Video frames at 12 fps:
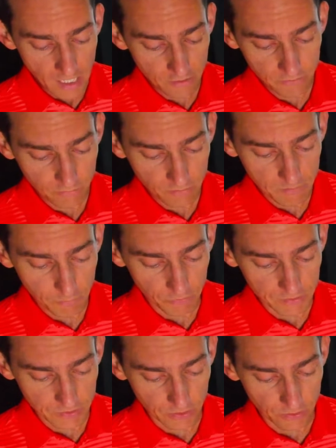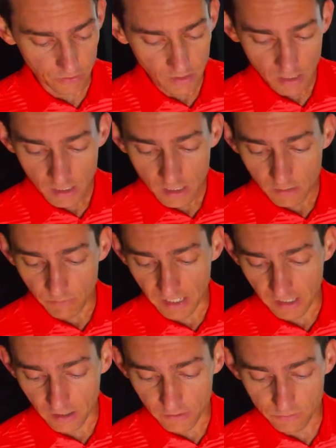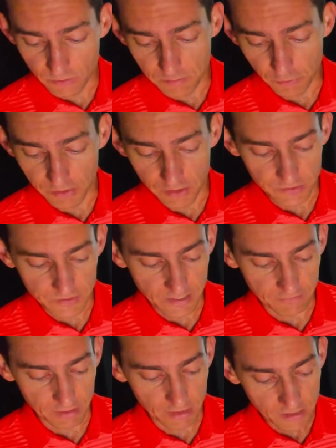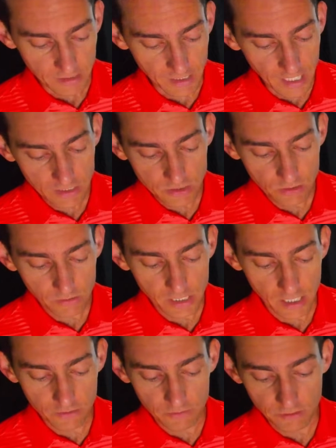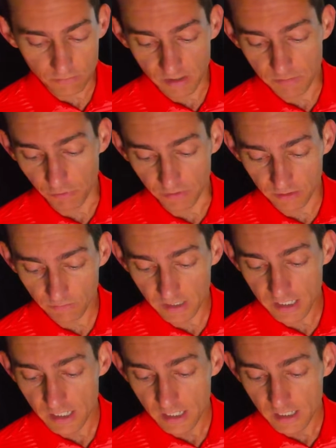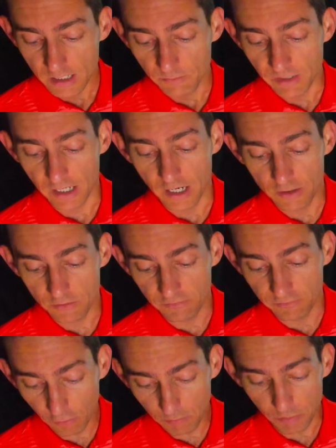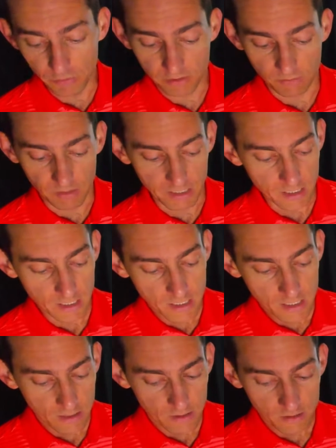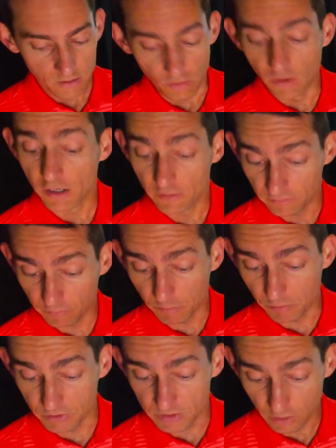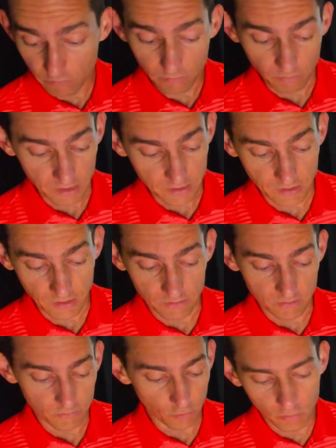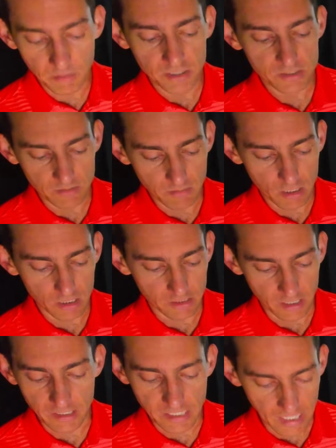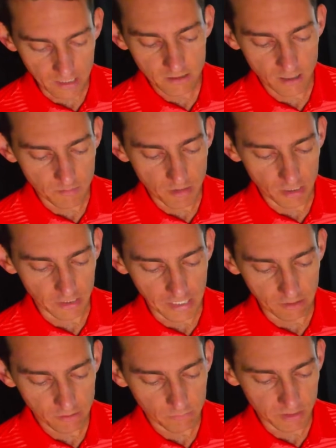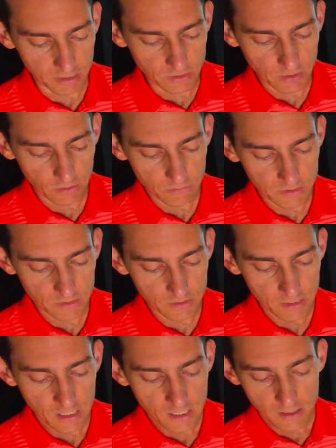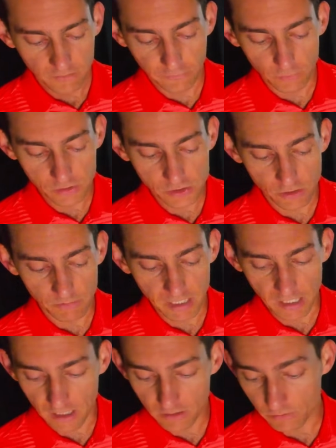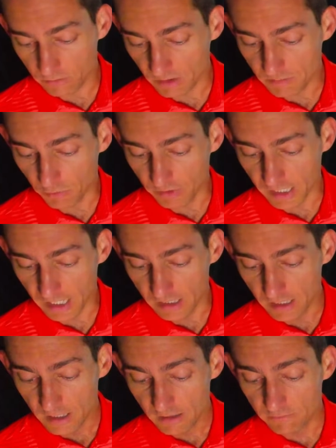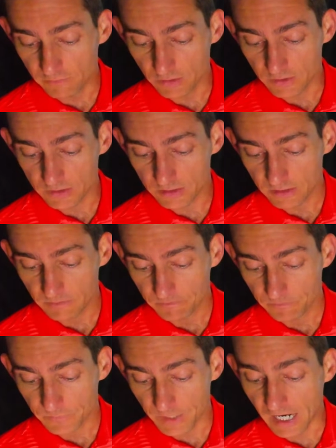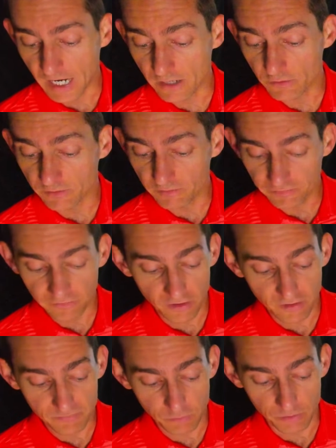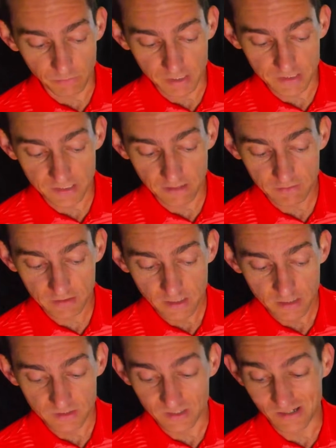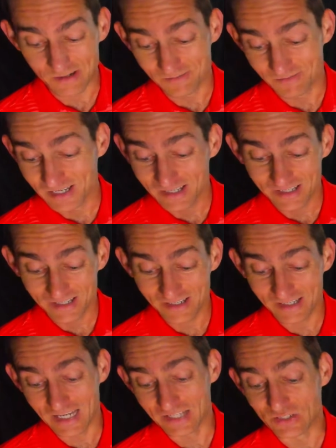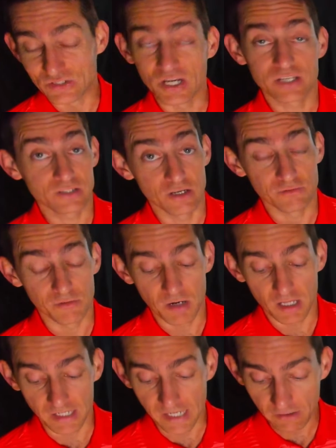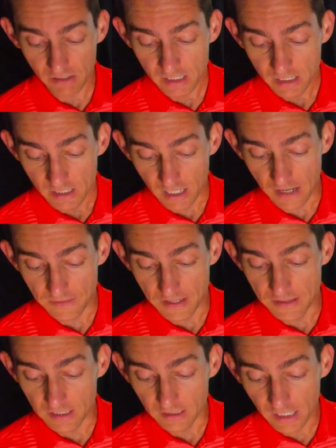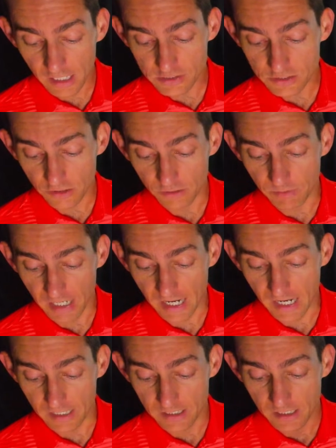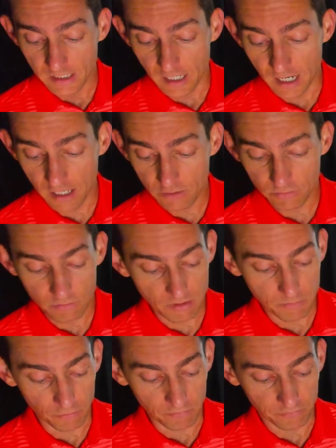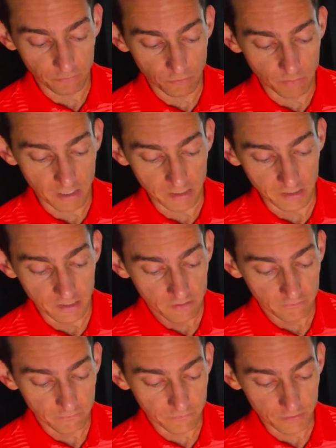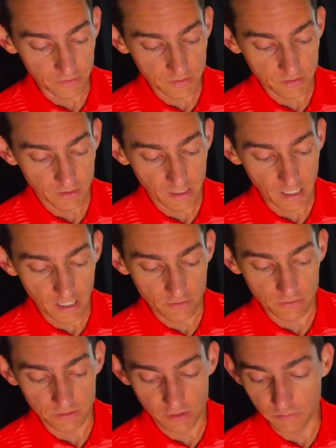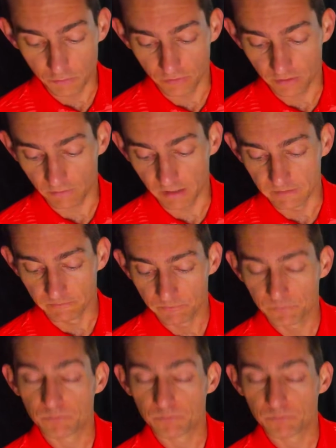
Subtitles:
103.2, we had 103.97. The next shot, 103.3, we had 104.3. Or 104.23, so almost 1 mile, again, 1 mile an hour within tolerances. Fourth shot, we had 103.8 versus 105.17, so it's just over 1 mile an hour. And then the last shot, we had 103.41 versus 102.3.